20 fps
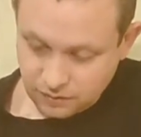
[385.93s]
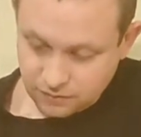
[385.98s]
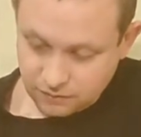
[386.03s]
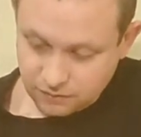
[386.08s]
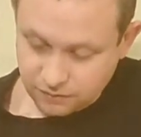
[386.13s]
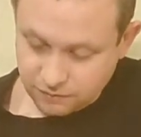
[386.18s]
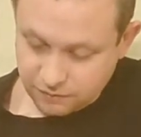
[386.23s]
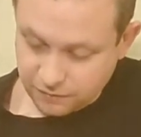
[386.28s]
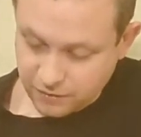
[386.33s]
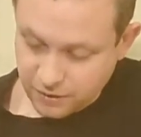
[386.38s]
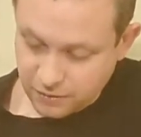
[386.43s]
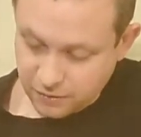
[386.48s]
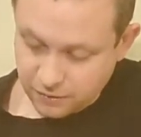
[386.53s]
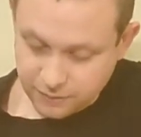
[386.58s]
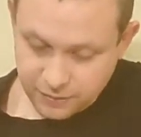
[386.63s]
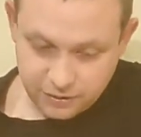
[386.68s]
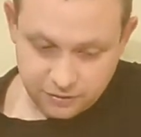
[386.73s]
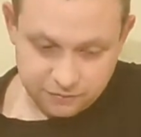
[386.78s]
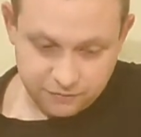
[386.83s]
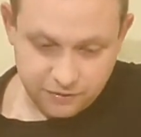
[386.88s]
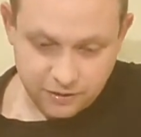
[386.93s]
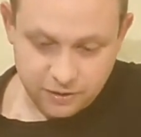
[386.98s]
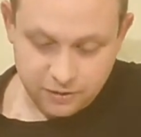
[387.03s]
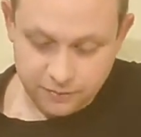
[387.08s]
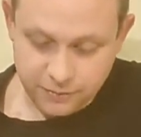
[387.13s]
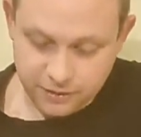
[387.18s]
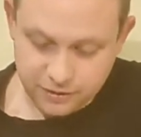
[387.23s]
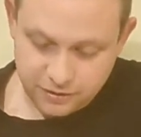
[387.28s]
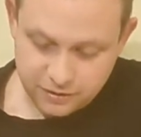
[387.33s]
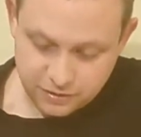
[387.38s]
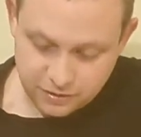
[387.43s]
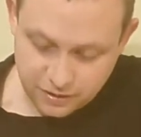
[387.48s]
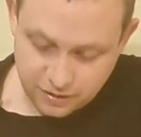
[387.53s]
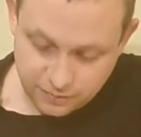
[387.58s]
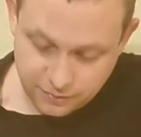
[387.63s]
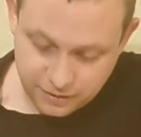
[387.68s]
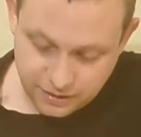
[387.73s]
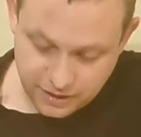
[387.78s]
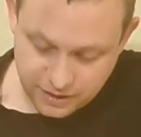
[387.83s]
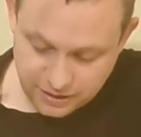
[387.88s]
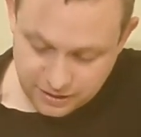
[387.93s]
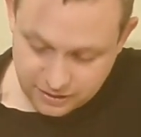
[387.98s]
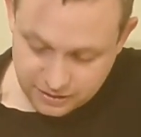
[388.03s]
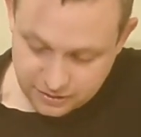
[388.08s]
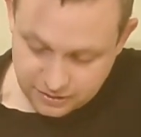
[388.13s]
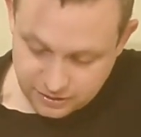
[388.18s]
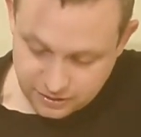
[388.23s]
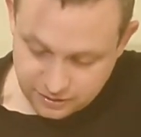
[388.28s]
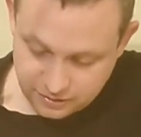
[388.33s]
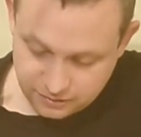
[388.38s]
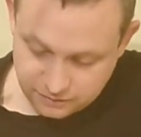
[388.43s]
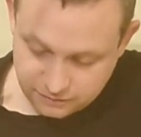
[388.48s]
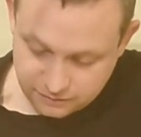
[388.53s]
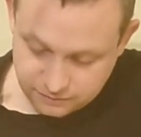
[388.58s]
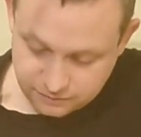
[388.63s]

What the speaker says: And Faramir. Faramir could come in handy.